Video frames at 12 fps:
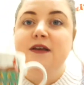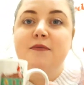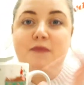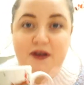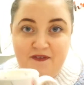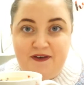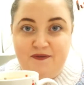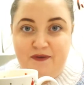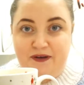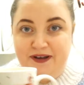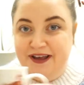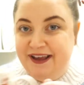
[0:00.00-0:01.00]
My
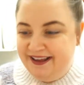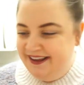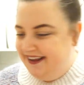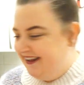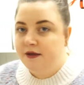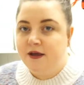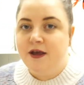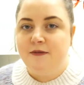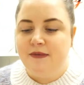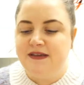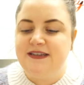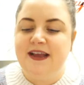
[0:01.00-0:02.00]
favourite.
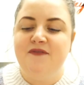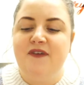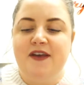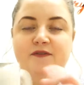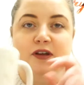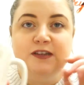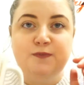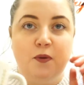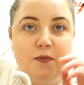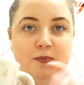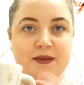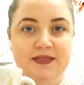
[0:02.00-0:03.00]
My second favourite is
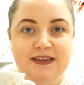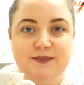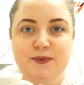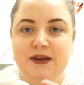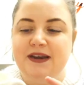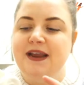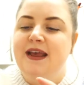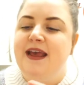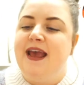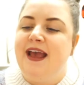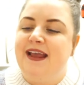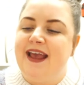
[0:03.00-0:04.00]
probably this one.
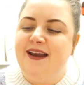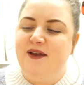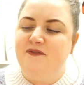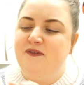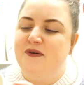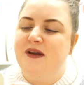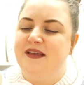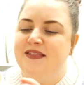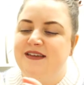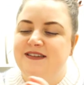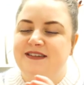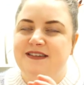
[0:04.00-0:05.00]
Again, I feel like
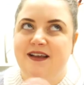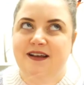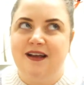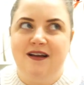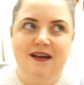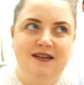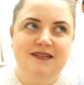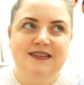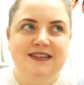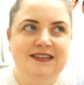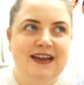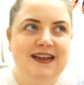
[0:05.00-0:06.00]
this is like an
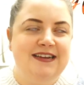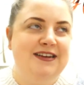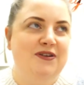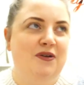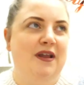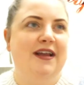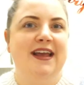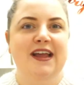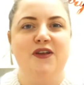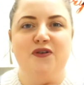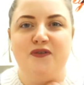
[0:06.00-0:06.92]
understated, not like in your